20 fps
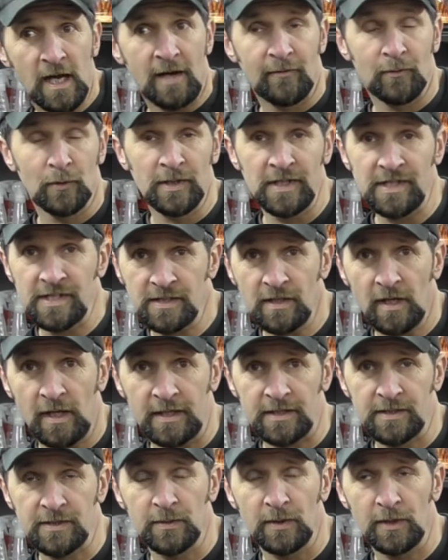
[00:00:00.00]
I've already
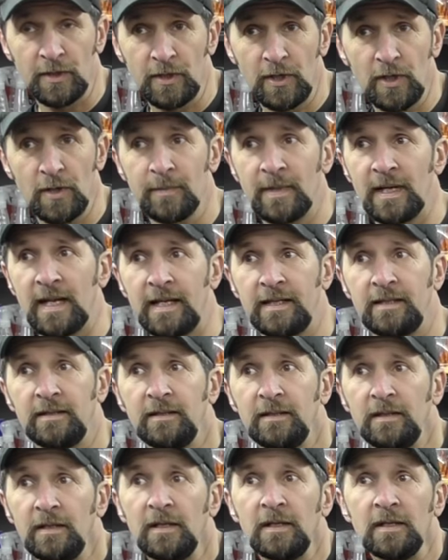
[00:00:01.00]
started to accumulate
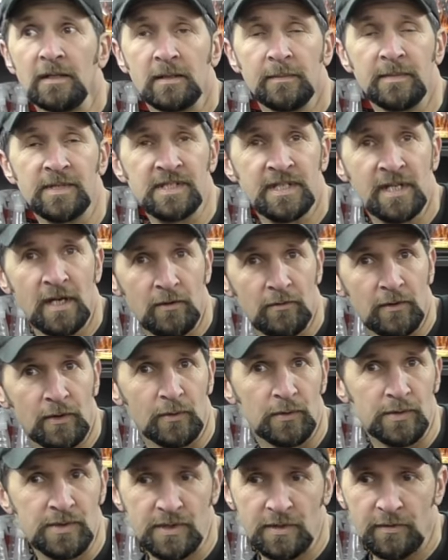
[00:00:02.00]
the
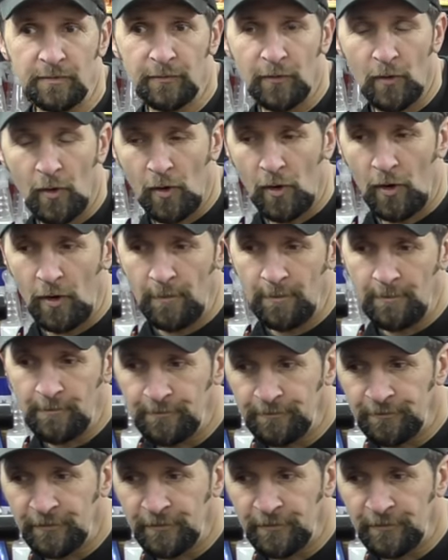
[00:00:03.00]
materials for